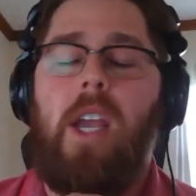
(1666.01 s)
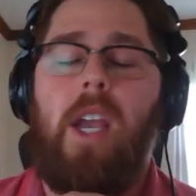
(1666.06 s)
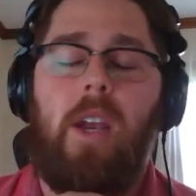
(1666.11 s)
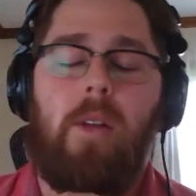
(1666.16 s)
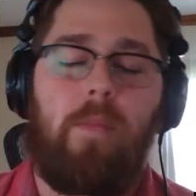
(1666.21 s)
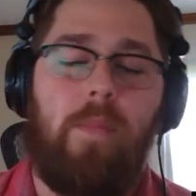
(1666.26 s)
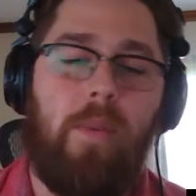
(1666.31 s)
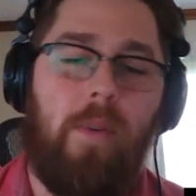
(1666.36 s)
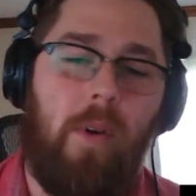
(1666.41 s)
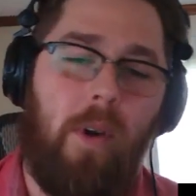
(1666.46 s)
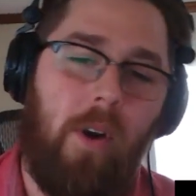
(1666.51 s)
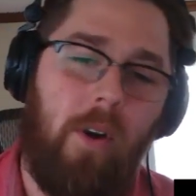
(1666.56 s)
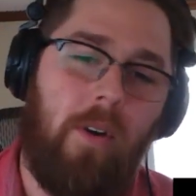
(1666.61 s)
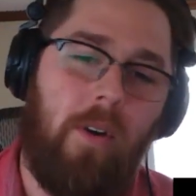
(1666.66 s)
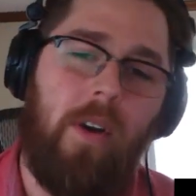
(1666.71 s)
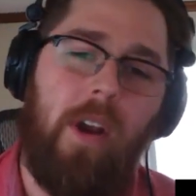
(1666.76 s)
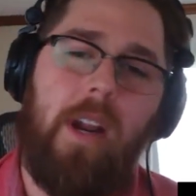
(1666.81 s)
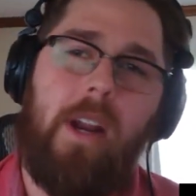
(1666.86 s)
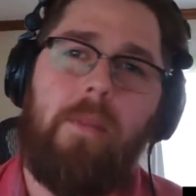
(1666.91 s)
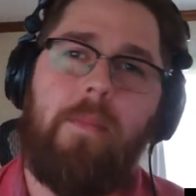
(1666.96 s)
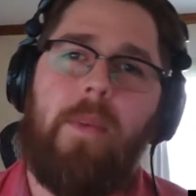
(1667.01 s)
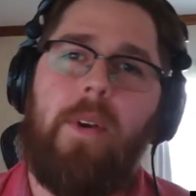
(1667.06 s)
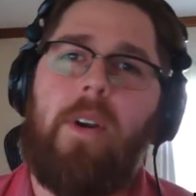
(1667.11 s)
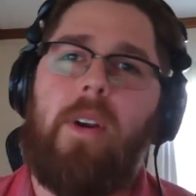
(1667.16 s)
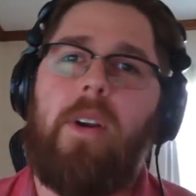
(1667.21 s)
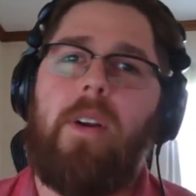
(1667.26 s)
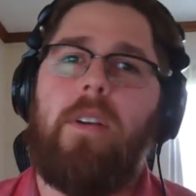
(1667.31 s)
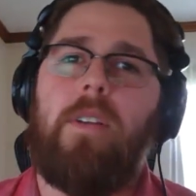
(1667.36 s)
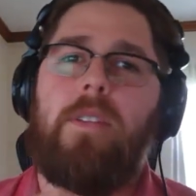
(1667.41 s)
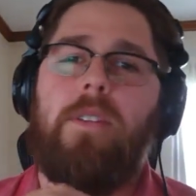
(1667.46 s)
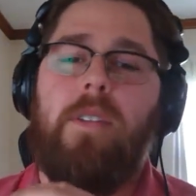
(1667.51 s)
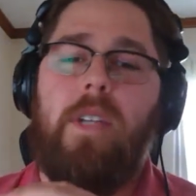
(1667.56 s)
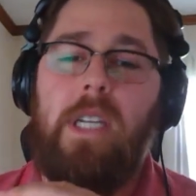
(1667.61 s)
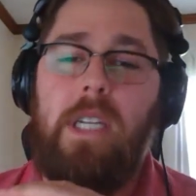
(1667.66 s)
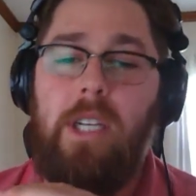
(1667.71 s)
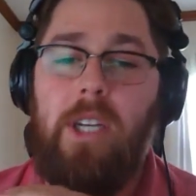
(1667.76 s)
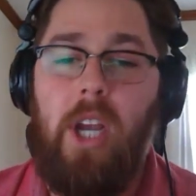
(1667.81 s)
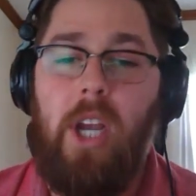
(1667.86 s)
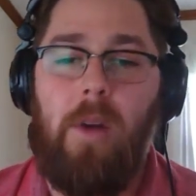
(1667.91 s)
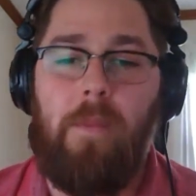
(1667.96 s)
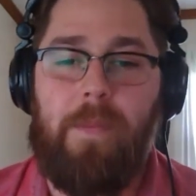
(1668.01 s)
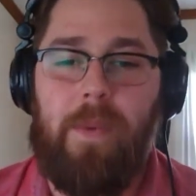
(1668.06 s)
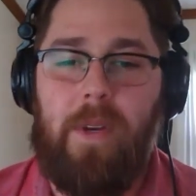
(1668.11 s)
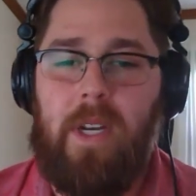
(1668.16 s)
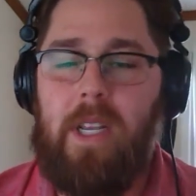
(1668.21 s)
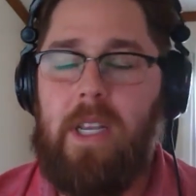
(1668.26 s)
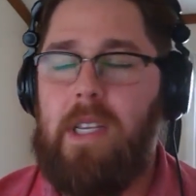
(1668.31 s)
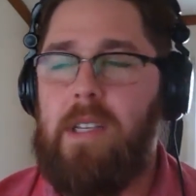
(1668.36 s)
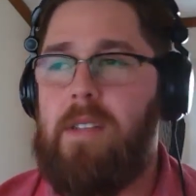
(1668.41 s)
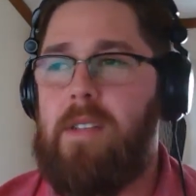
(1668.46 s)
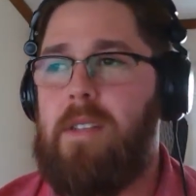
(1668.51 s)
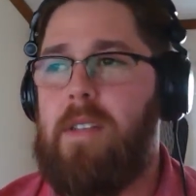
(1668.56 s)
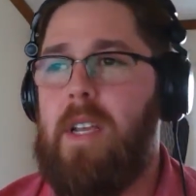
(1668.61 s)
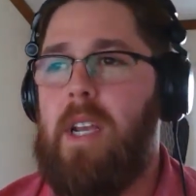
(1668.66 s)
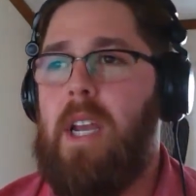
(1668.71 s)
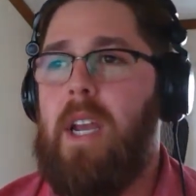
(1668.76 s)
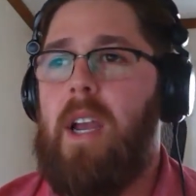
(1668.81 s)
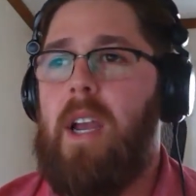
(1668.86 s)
and programmers and companies.